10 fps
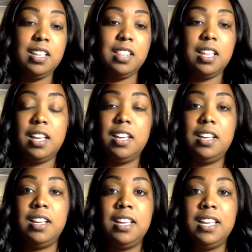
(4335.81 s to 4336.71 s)

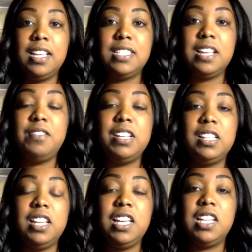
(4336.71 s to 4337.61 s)
Like, it's
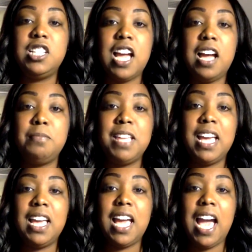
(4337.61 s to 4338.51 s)
definitely a job
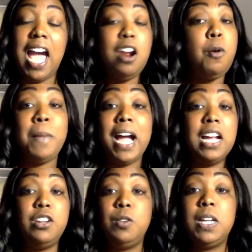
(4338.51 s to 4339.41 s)
that I don't
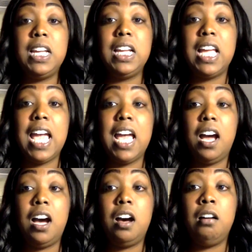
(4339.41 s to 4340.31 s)
mind doing it at
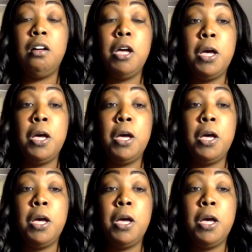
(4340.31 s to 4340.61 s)
all,